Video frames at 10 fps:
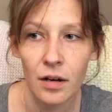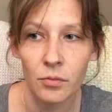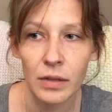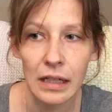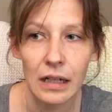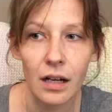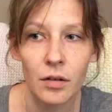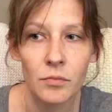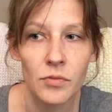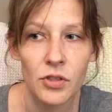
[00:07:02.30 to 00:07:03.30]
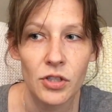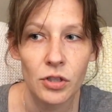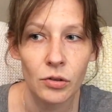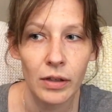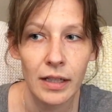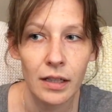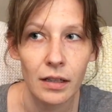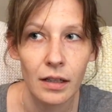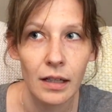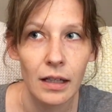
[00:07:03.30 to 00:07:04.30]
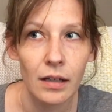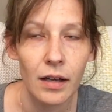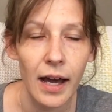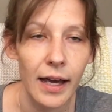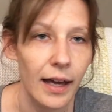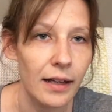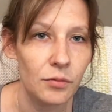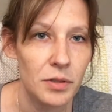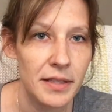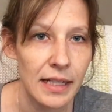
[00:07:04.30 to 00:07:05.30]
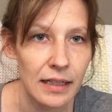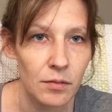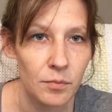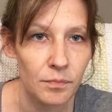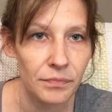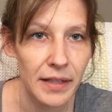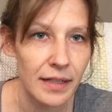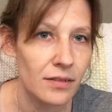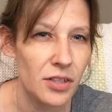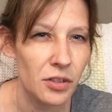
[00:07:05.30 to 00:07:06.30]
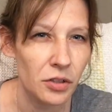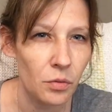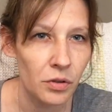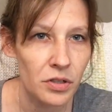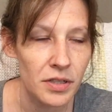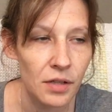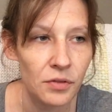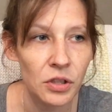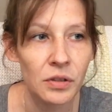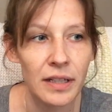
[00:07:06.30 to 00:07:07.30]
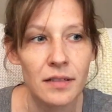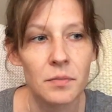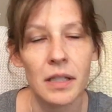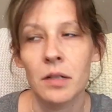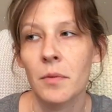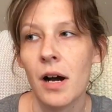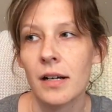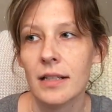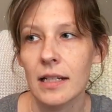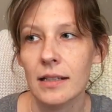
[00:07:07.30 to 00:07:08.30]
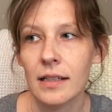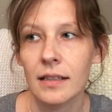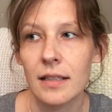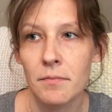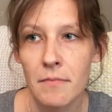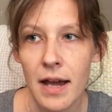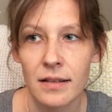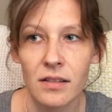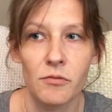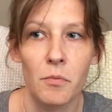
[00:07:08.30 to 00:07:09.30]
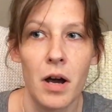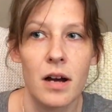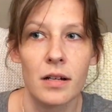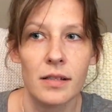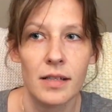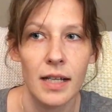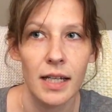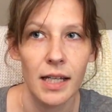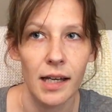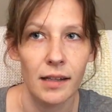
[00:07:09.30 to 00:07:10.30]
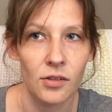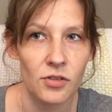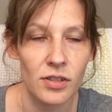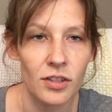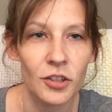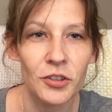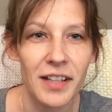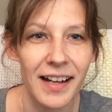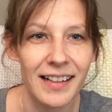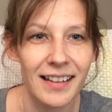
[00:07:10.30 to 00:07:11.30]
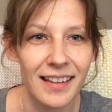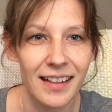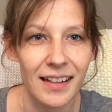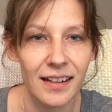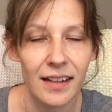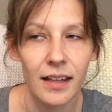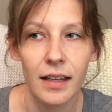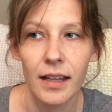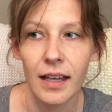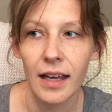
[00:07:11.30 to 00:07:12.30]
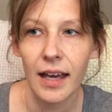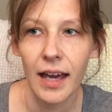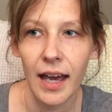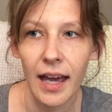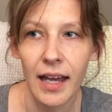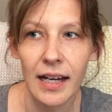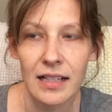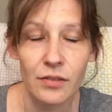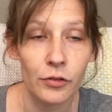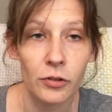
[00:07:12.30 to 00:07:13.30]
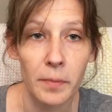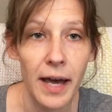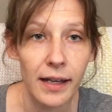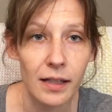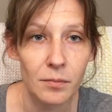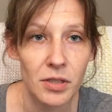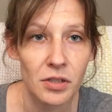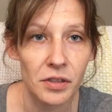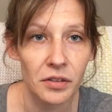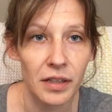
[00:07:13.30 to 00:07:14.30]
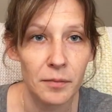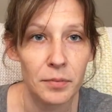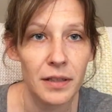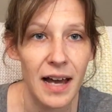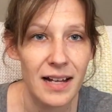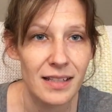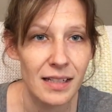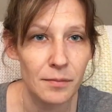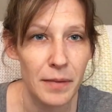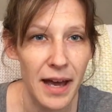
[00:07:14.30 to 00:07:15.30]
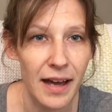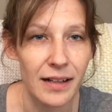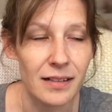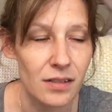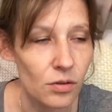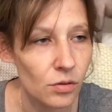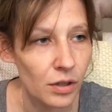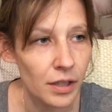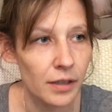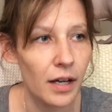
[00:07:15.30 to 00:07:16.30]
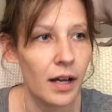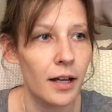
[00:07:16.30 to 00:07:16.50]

when it comes to, like, I was getting things, you know, you order stuff and you get something in a box, and it's like this massive box, and there's this little tiny thing in it. And it's full of packing material, like plastic bags or